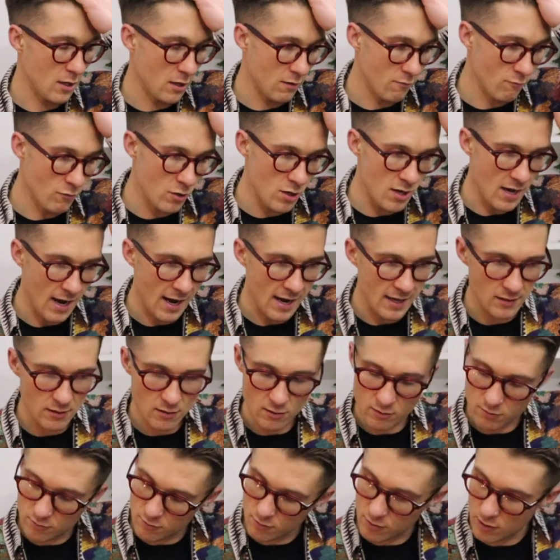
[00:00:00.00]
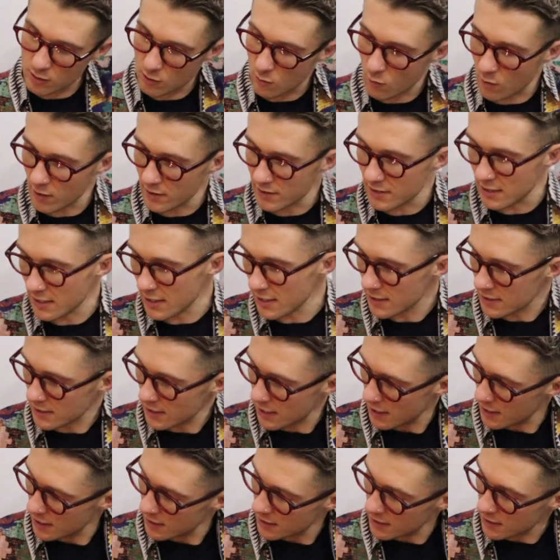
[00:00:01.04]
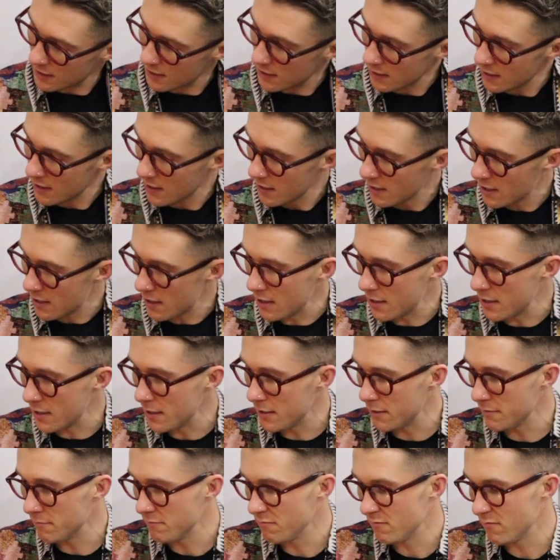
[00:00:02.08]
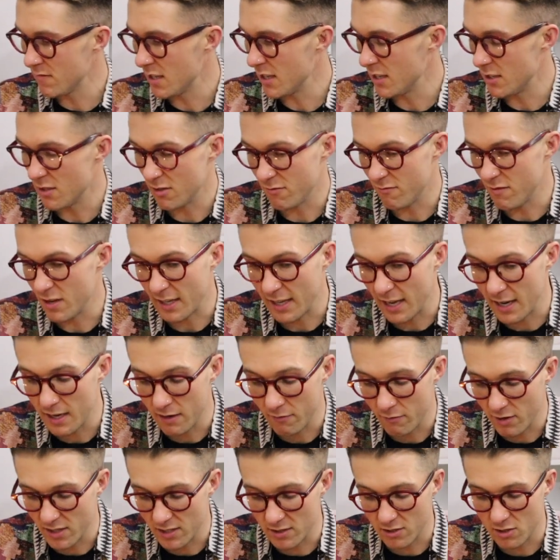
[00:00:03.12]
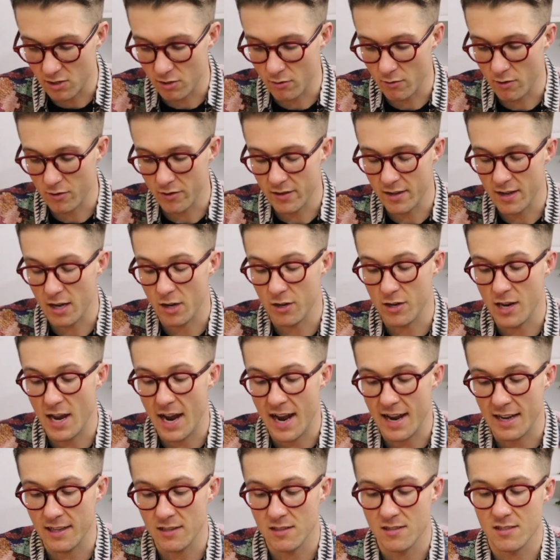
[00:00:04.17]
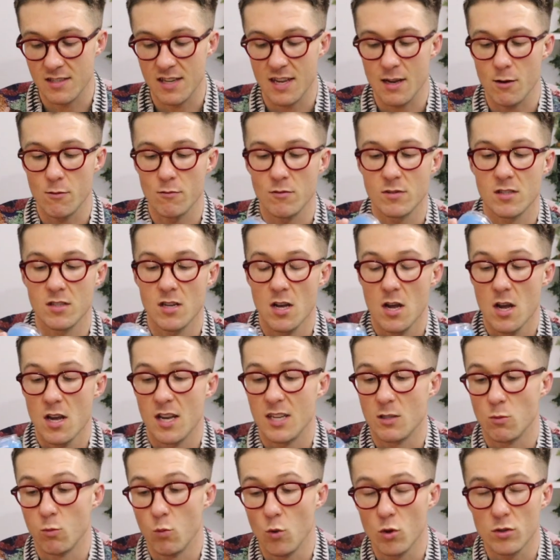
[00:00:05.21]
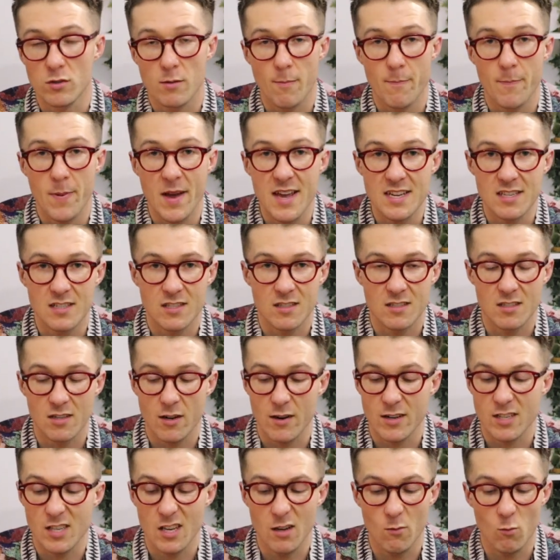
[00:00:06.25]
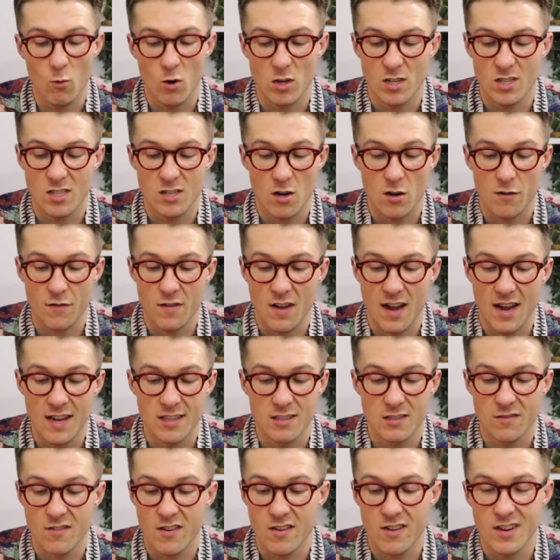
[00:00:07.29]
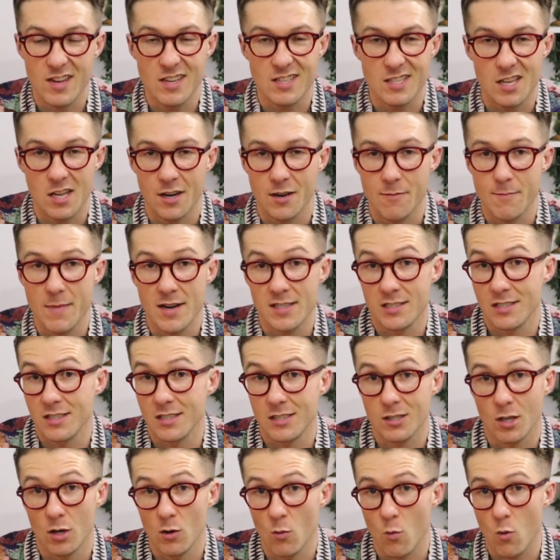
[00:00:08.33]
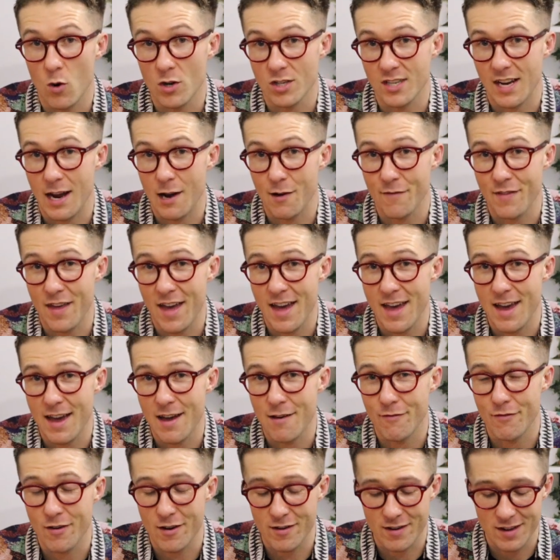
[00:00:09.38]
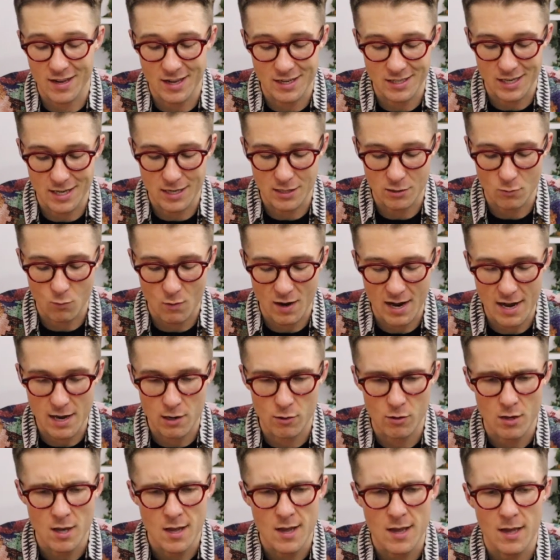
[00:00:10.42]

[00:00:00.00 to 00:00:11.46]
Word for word: you can run your hands through it quite easily um, and doesn't really get any residue on the, on your hands. It was it's water based, so actually it washes off your hands very easily. I'd imagine it's going to wash out of the hair very easily as well.